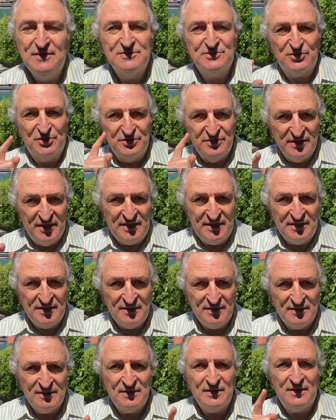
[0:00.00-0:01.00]
So
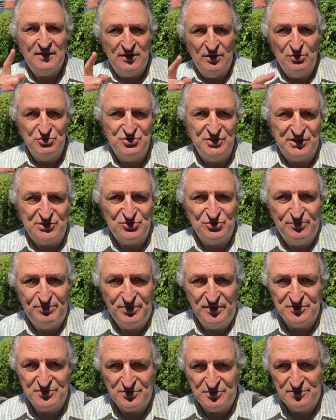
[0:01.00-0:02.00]
knitting, no jigsaw
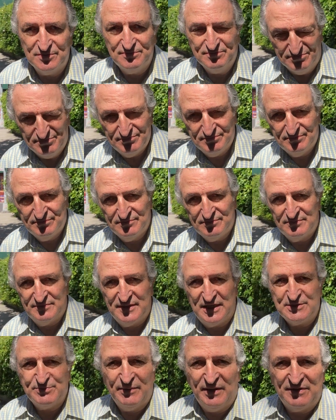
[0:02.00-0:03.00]
puzzle.
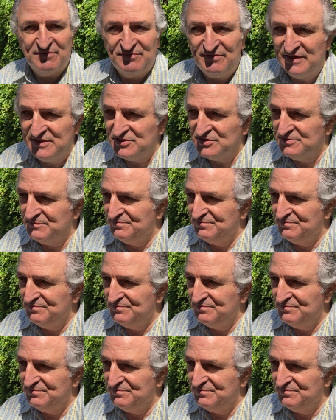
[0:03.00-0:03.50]
That's my advice.